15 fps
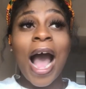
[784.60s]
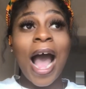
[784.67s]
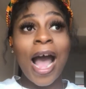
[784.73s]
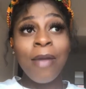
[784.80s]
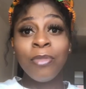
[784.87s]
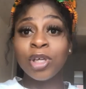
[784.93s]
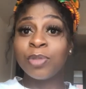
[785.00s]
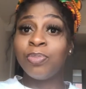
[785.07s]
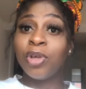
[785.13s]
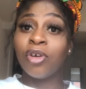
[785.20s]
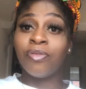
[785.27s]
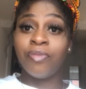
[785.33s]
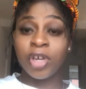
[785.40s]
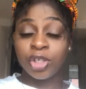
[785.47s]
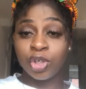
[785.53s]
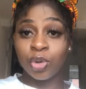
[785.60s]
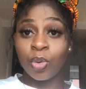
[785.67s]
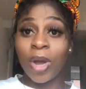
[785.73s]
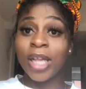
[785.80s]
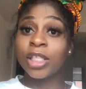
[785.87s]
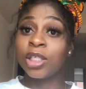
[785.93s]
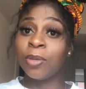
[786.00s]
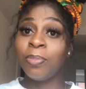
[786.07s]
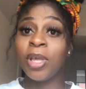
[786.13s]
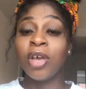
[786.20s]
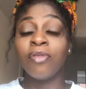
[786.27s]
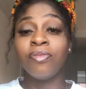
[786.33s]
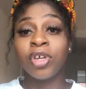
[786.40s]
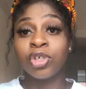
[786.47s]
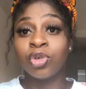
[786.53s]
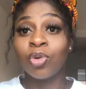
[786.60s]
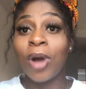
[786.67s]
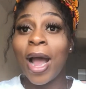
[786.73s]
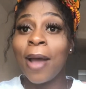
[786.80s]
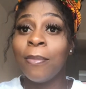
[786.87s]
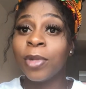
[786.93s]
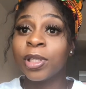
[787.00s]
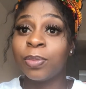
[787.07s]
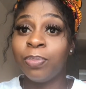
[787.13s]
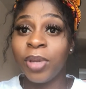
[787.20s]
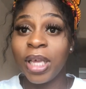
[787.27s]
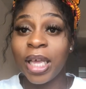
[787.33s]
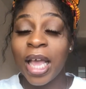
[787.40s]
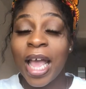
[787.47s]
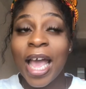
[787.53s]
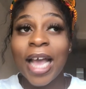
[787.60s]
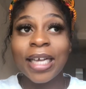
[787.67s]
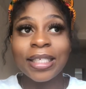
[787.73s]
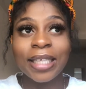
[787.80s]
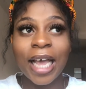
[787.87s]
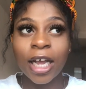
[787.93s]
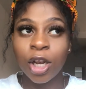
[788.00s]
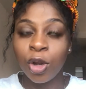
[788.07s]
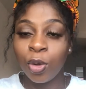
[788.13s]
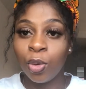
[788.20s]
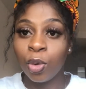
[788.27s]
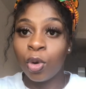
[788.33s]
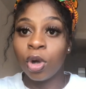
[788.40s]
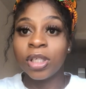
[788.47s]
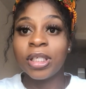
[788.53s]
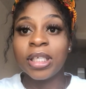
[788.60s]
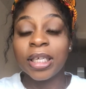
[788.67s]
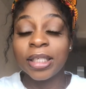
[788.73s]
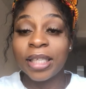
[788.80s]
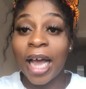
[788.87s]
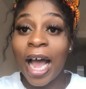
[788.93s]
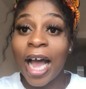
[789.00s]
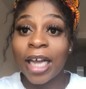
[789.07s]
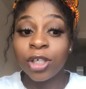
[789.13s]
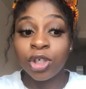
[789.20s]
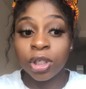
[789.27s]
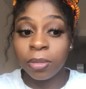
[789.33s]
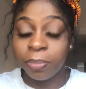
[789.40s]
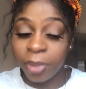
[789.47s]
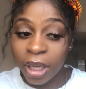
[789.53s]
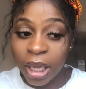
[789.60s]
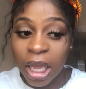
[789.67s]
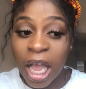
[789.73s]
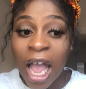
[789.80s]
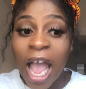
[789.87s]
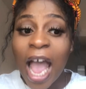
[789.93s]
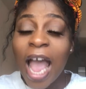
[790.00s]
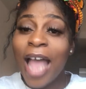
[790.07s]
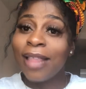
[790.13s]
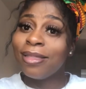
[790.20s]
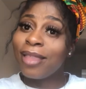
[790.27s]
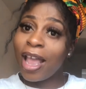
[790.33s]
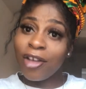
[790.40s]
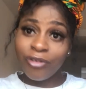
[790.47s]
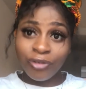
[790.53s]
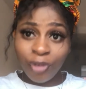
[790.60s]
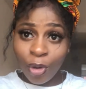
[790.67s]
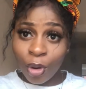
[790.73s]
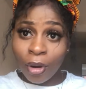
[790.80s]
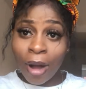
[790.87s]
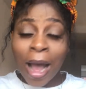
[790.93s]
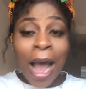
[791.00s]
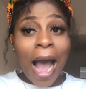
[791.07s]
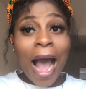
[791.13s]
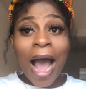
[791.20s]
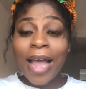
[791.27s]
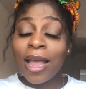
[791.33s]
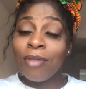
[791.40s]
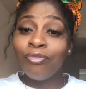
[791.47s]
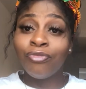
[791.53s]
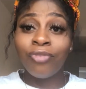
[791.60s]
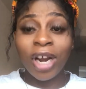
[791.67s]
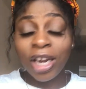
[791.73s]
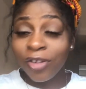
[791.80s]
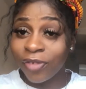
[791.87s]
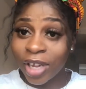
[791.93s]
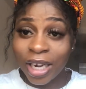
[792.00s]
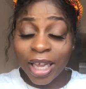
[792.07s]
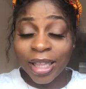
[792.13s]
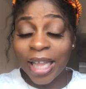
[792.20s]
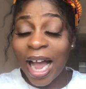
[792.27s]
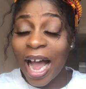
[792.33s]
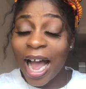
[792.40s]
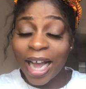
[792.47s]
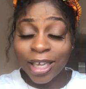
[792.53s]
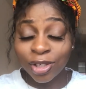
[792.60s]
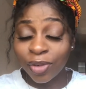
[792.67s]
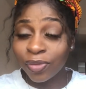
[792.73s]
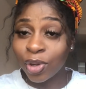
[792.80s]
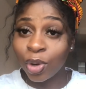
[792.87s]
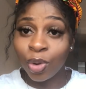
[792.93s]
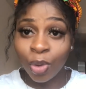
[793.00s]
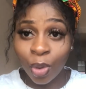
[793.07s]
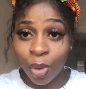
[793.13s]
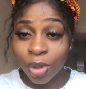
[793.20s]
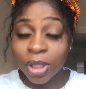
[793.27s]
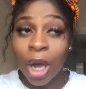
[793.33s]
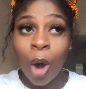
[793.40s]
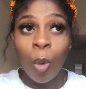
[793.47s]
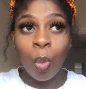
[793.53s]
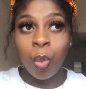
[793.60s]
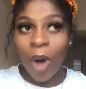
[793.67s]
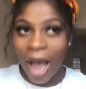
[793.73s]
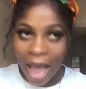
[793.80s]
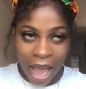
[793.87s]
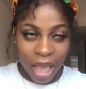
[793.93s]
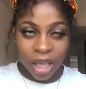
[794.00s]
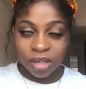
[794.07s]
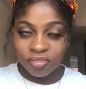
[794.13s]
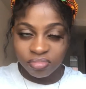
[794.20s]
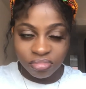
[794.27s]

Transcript: I must be original. And to be original, I must be exactly who God says that I should be. And therefore, I am relevant in the eyes of the Lord. Why?